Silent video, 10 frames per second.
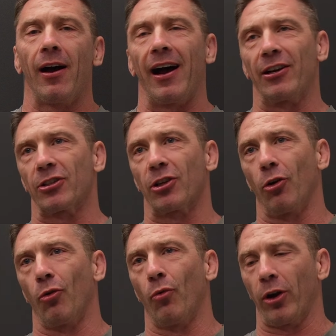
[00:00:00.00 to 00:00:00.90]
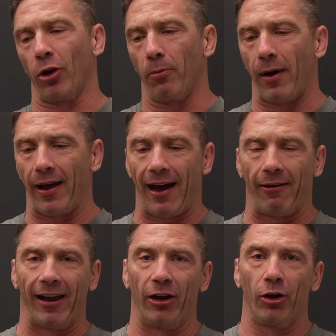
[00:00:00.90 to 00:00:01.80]
I just want to go by how
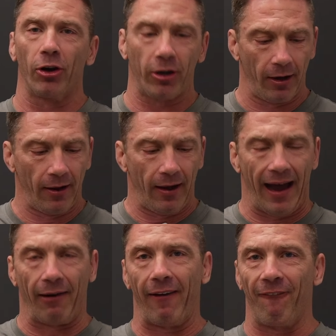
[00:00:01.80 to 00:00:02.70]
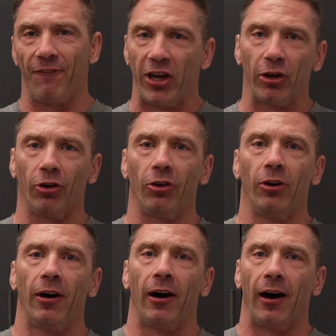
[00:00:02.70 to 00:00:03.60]
I look, how I feel,
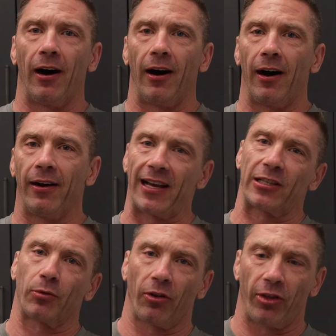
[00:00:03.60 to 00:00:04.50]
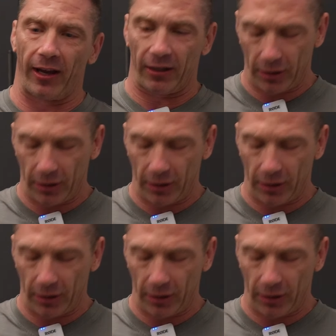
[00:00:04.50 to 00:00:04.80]
and that sort of thing.